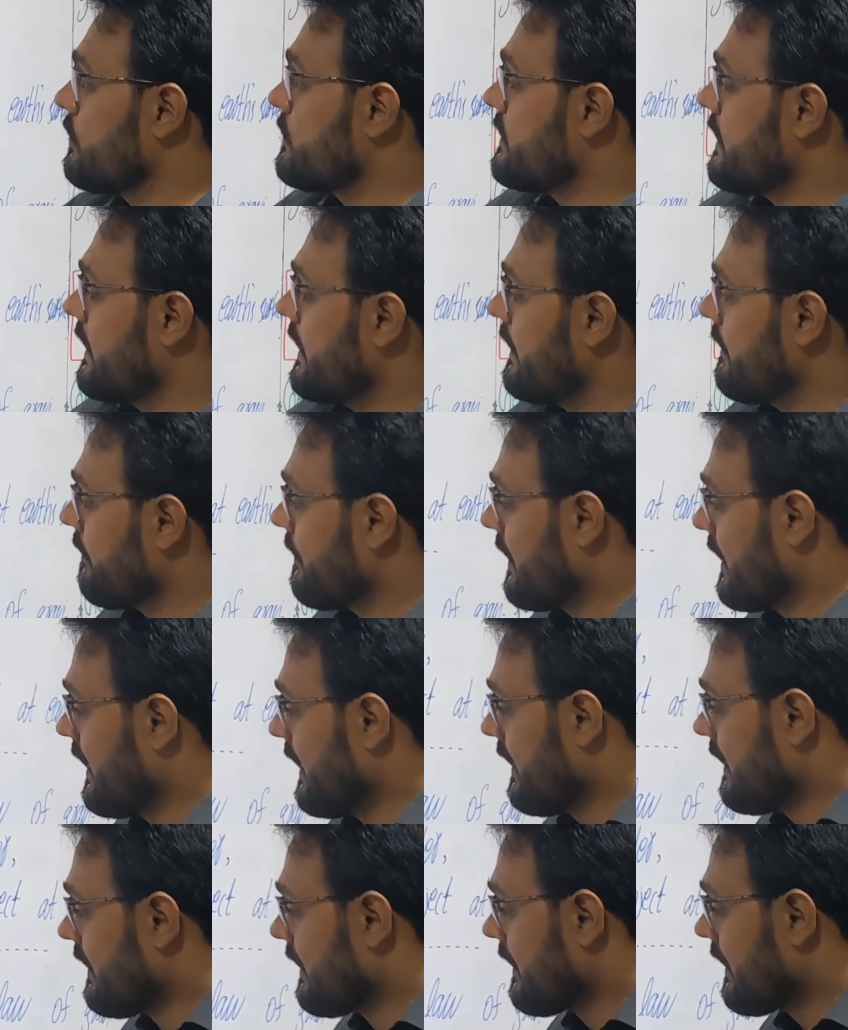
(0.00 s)
of G
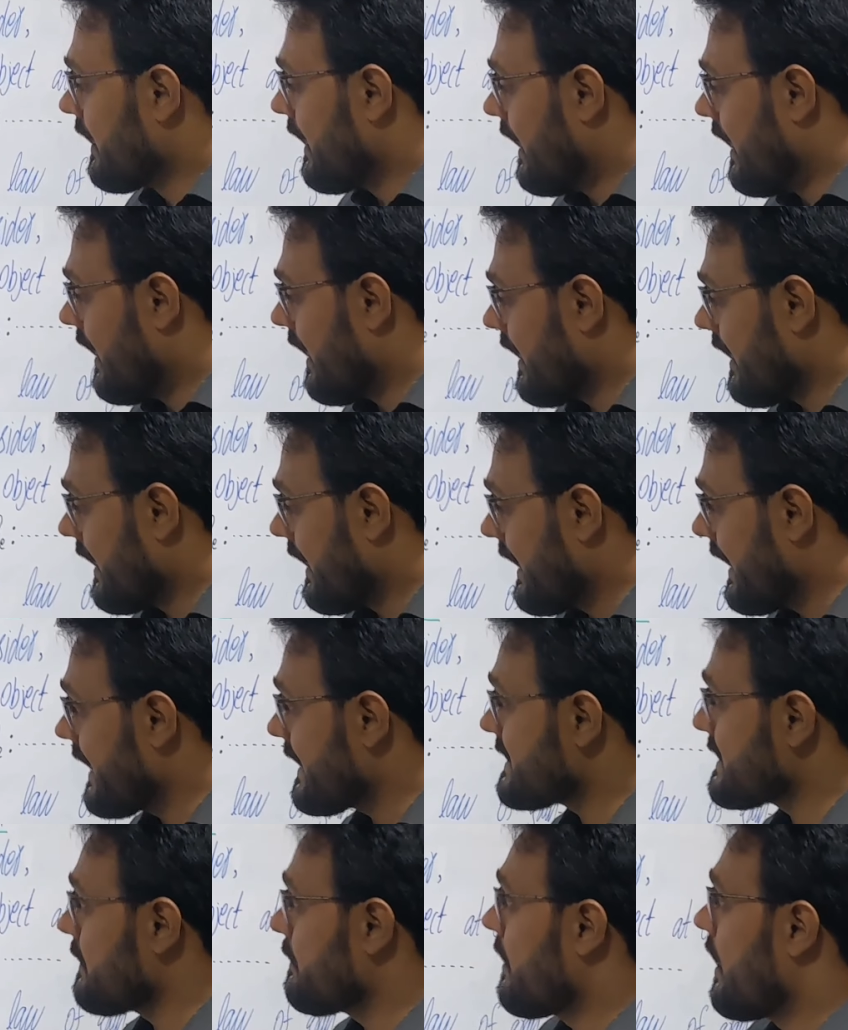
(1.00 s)

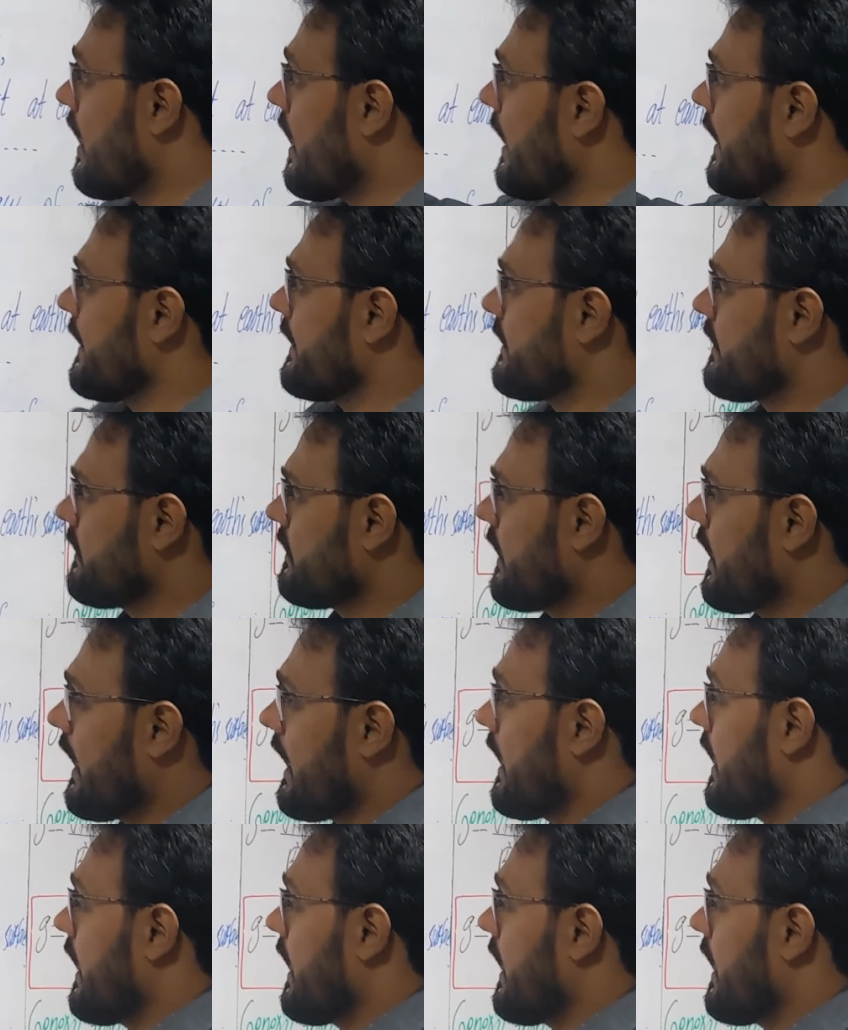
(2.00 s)
at some height.